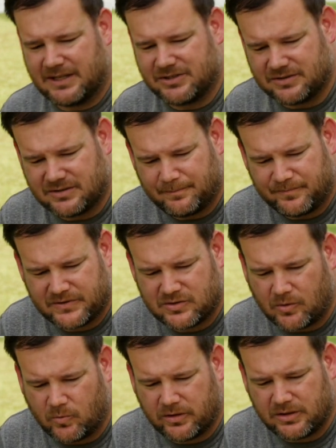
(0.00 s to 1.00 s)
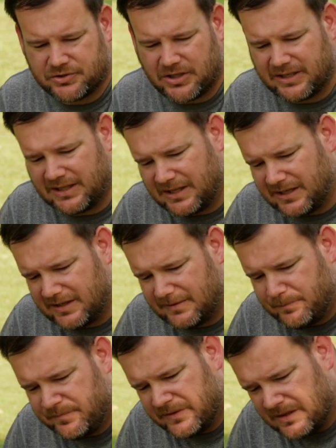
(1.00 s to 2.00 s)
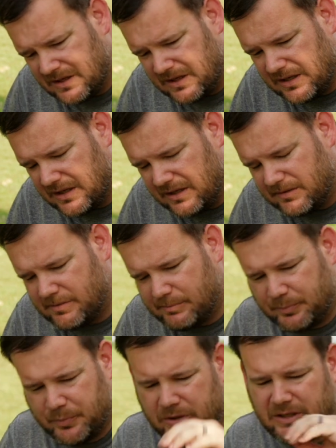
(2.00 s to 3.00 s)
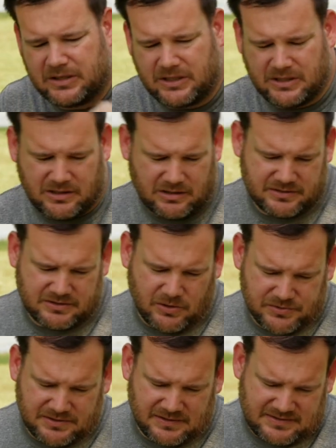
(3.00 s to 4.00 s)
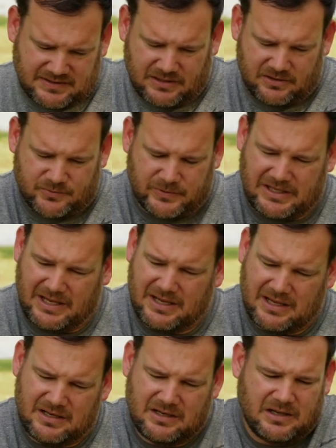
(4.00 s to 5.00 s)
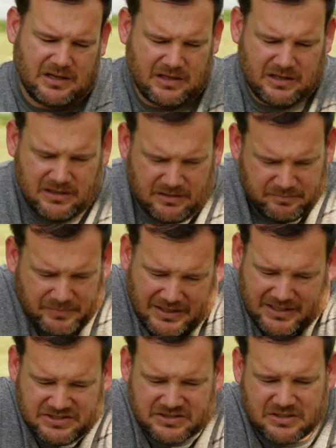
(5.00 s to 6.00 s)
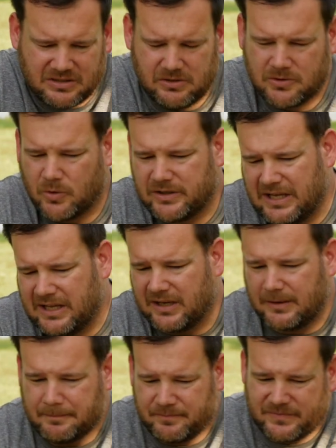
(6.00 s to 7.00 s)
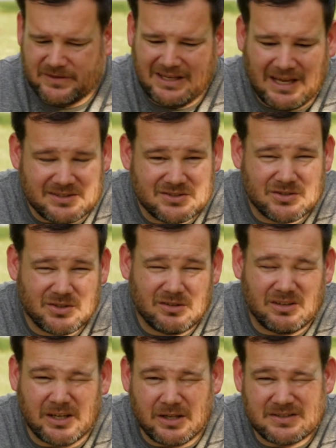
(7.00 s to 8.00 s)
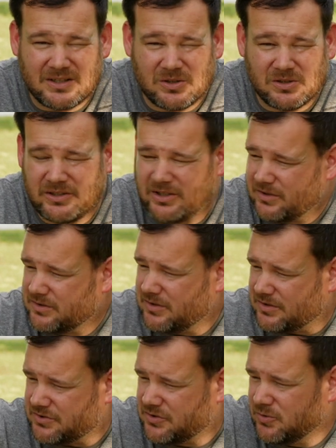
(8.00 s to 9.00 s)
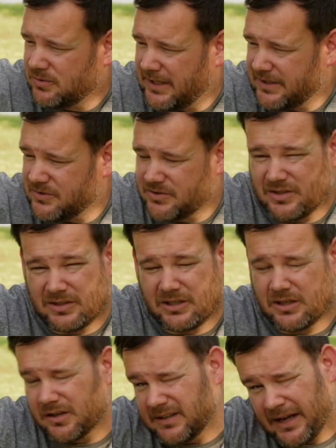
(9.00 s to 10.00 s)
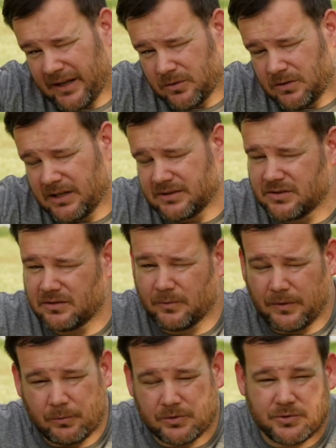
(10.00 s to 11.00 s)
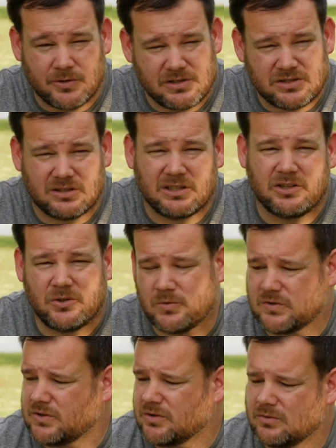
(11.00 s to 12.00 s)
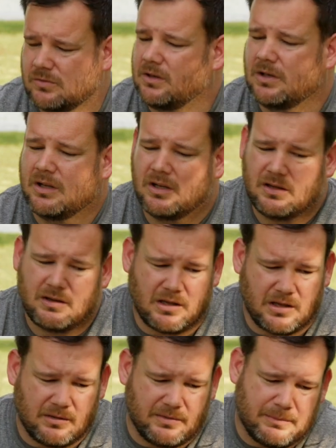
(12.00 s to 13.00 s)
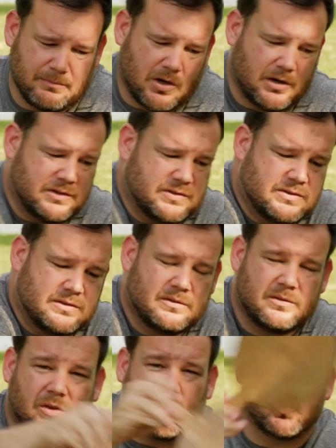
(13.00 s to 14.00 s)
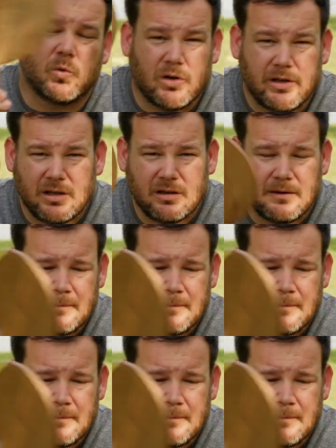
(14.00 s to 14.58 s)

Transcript: edges. So we're gonna try to get it uh, put in here as close to the center as we can, but it's just gonna look organic. Yes, like I said earlier, there's two lasers in here, a diode laser that we're traditionally used to uh, that marks the wood